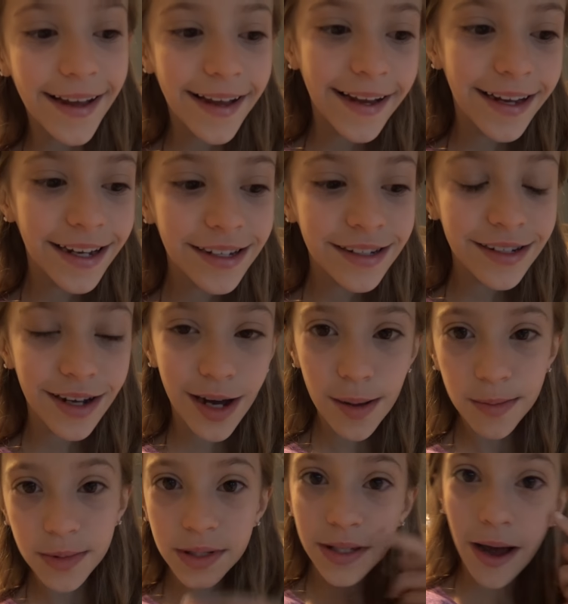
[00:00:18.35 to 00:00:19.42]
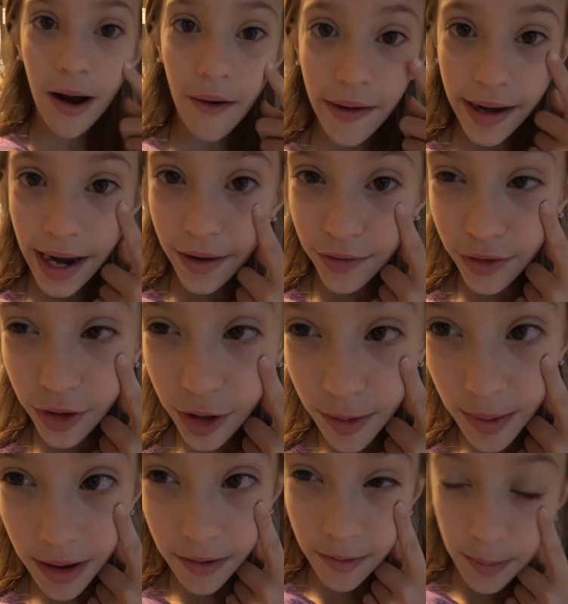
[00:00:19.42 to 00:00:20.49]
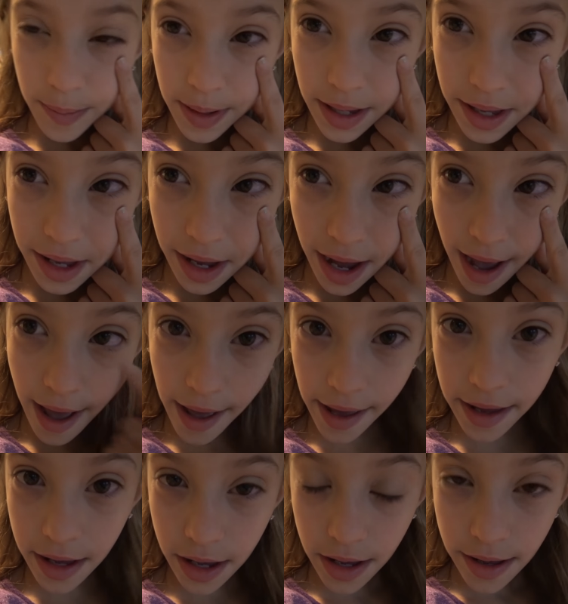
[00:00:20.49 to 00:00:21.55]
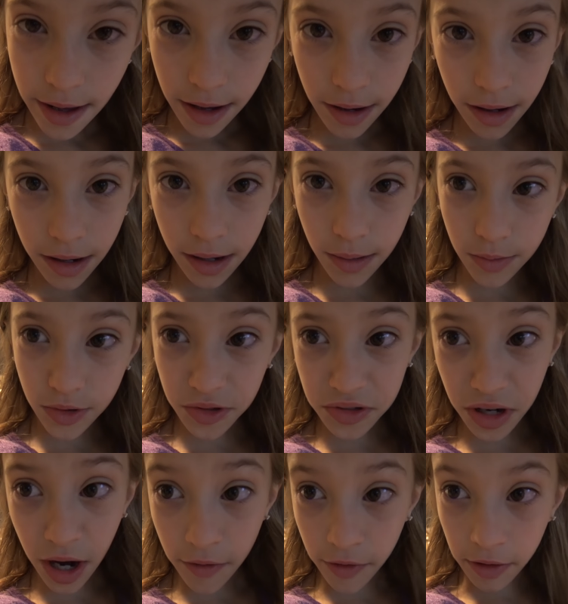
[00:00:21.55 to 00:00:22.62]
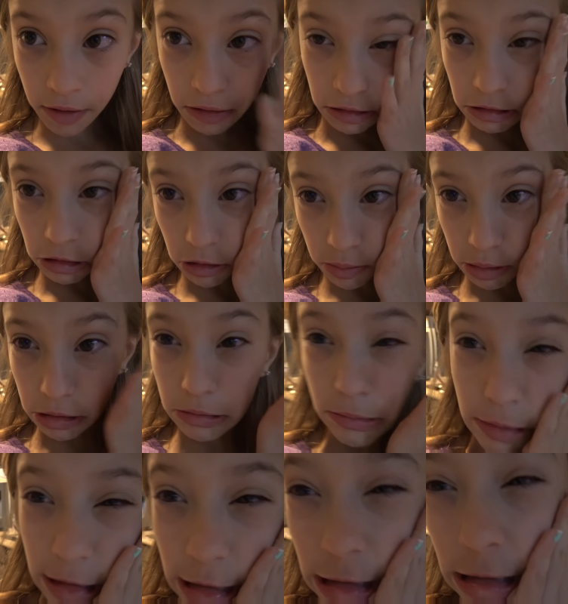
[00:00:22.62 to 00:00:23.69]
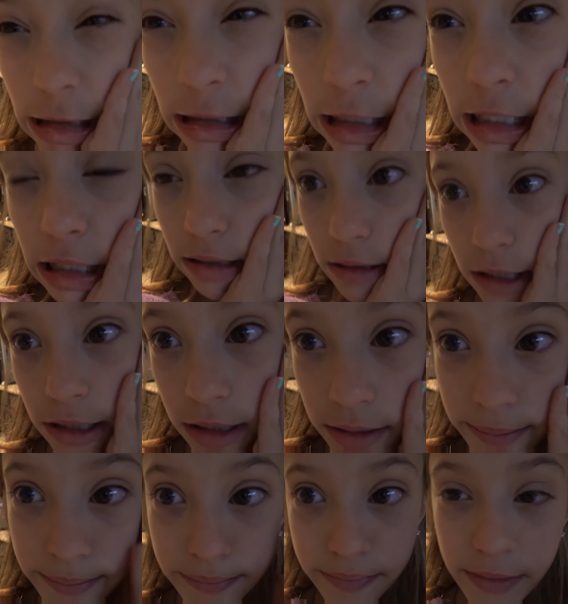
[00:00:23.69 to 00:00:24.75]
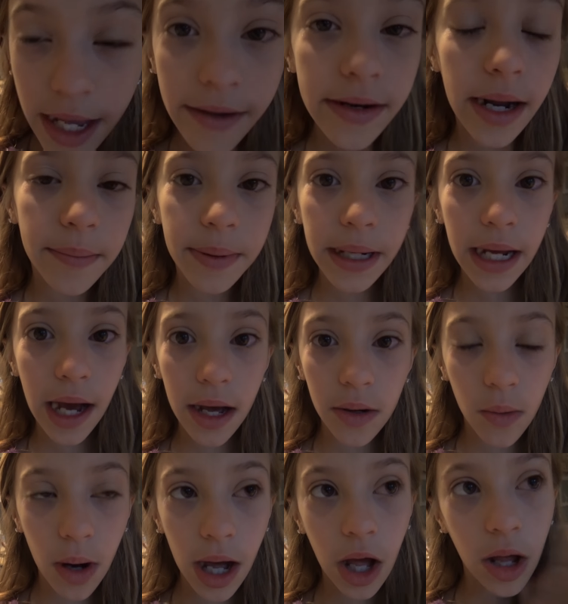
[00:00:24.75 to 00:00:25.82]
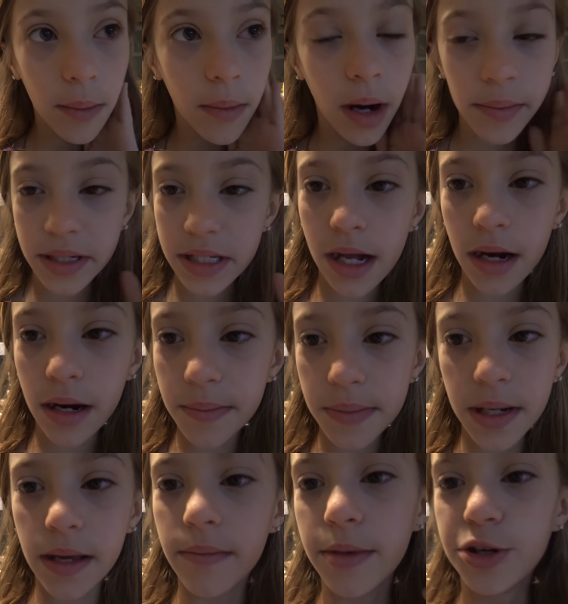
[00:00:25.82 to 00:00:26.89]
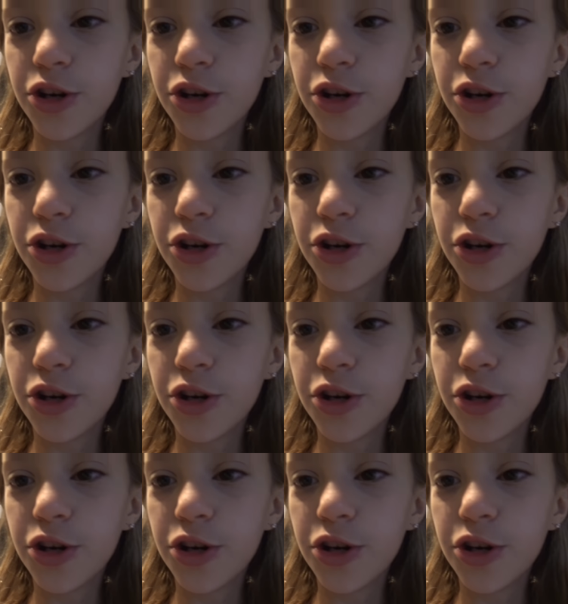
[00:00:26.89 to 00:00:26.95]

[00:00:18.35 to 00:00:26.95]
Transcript: And um, sorry, I have a little bit of a pink eye. Um, so sorry if I look a little bit weird. I've not pink eye in a while, and mommy's not up to give me